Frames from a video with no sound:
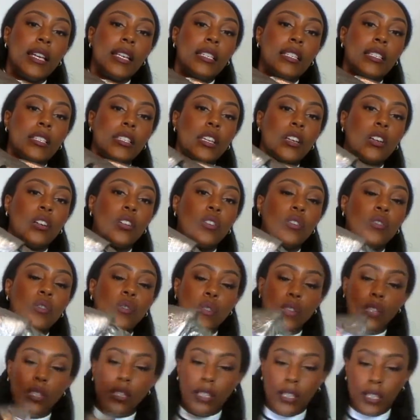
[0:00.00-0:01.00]

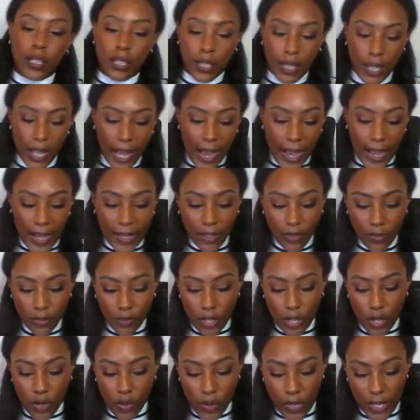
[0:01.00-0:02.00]
So I don't
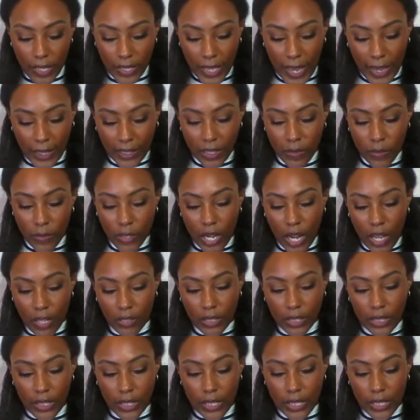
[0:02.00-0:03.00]
know exactly what I'll
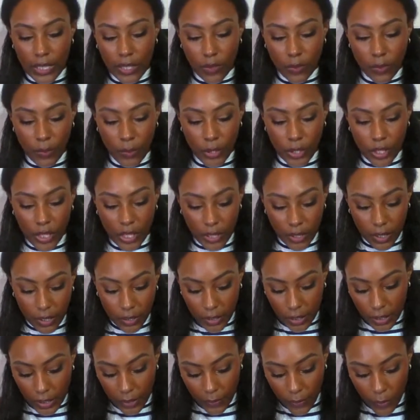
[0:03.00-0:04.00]
list this one
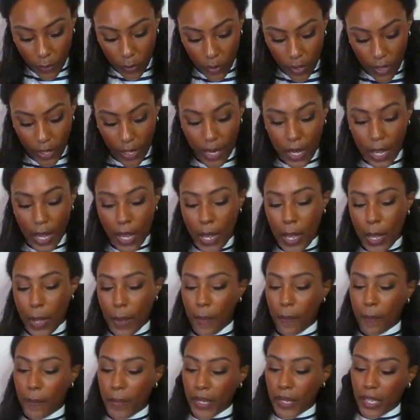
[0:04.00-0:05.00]
particularly for,
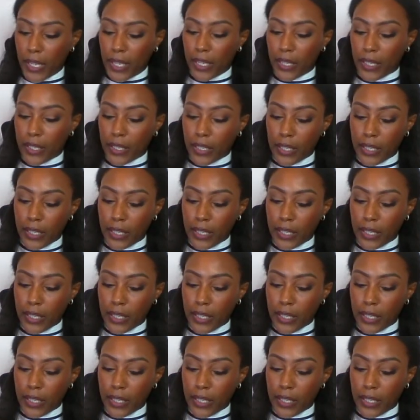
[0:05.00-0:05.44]
but